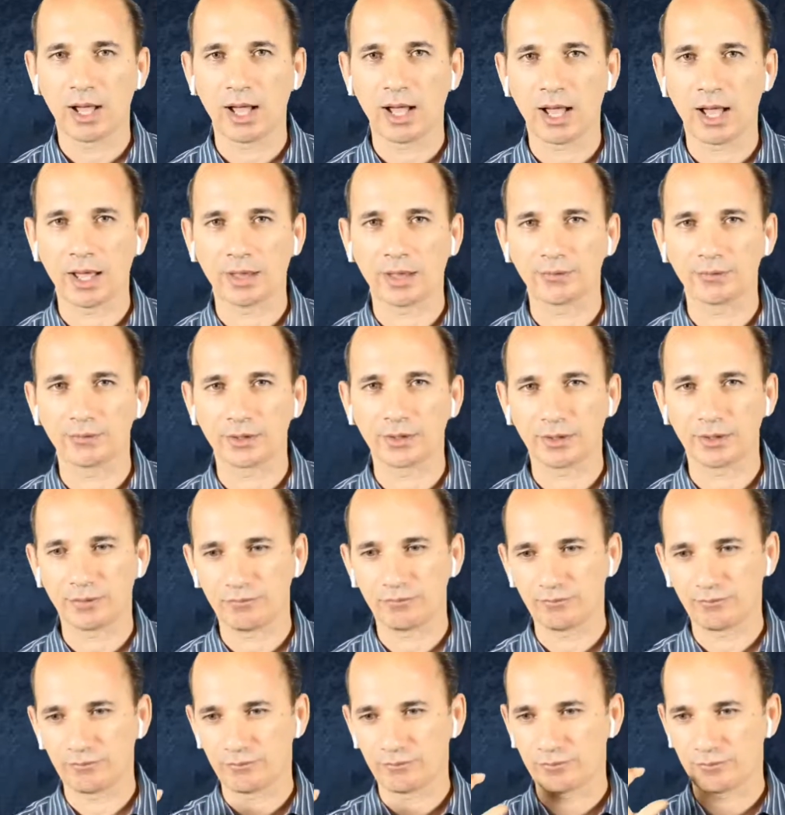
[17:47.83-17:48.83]
And
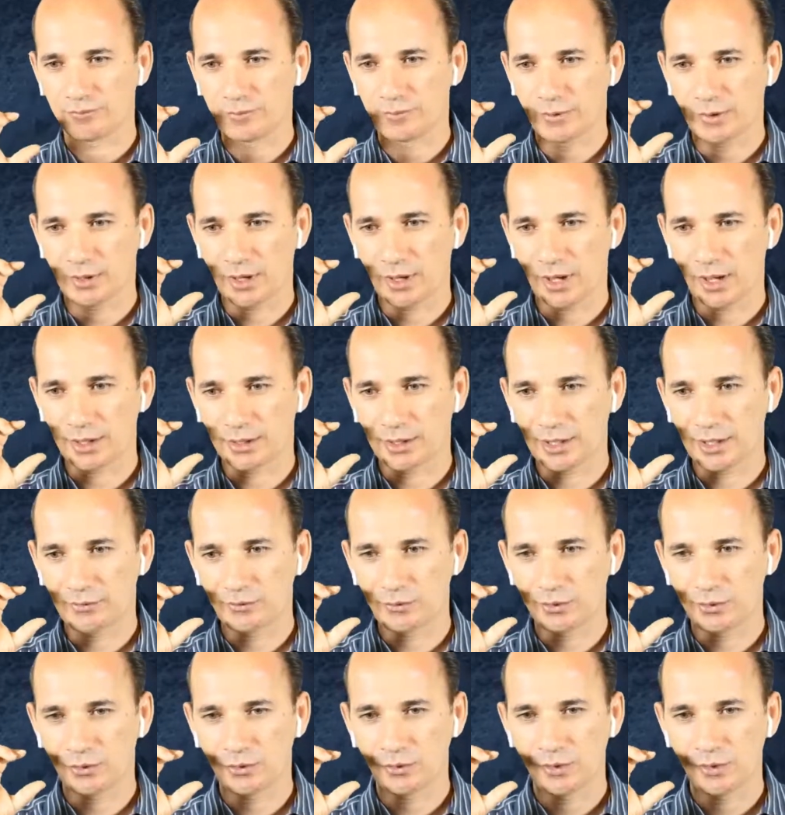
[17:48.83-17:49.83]
I
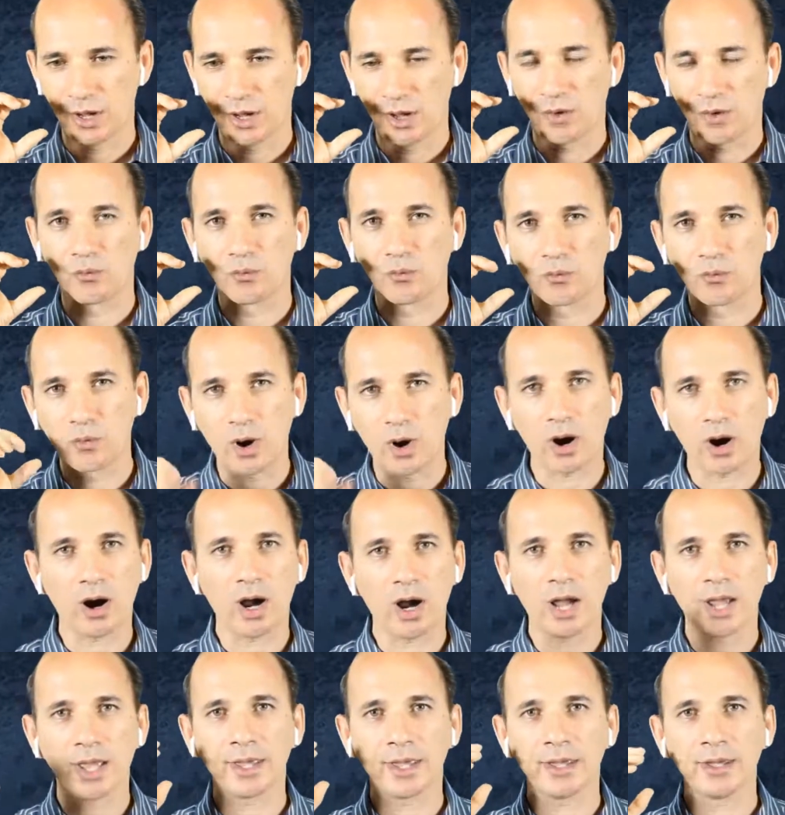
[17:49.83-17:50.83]
give you
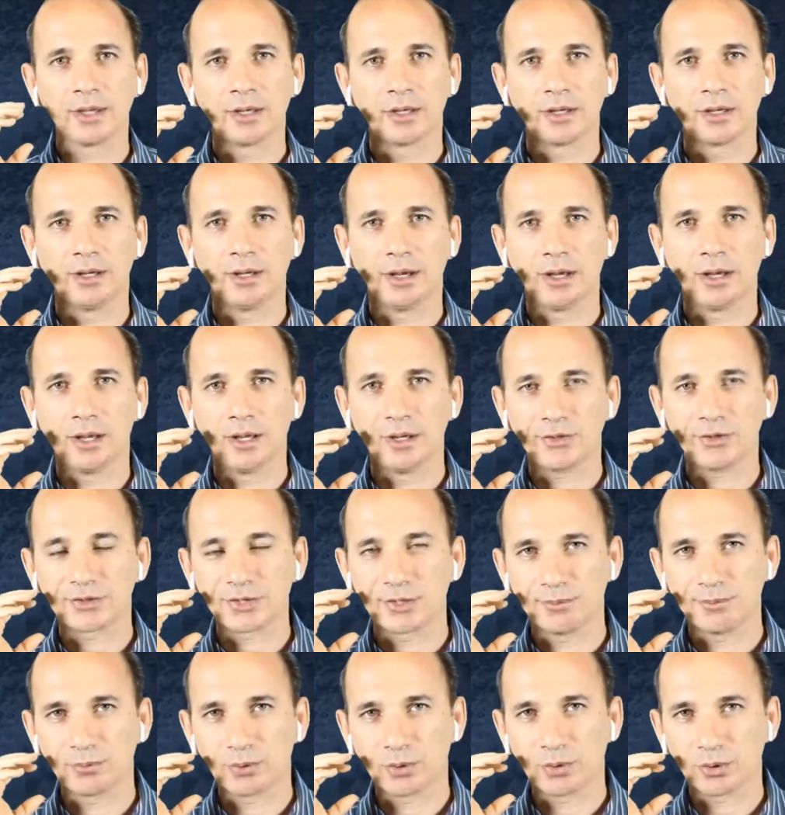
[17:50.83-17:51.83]
why
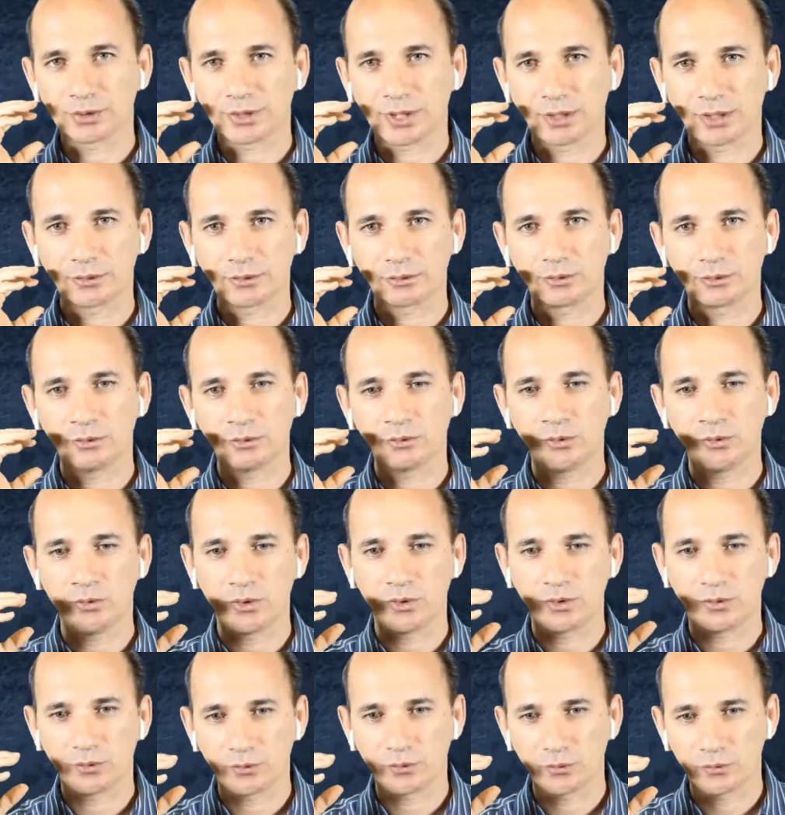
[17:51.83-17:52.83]
it's important to
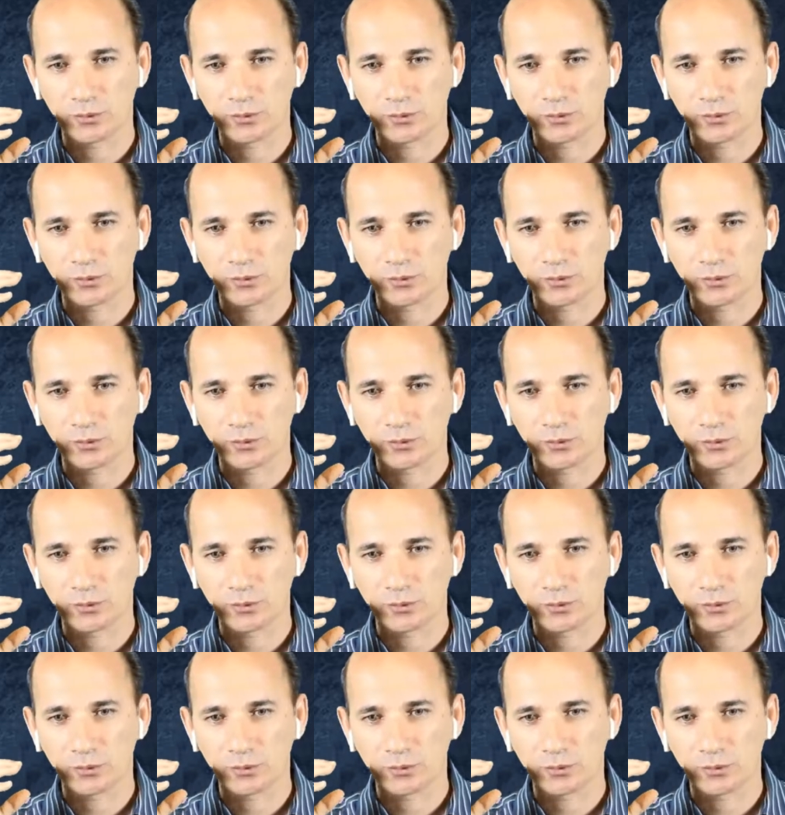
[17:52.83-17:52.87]
do.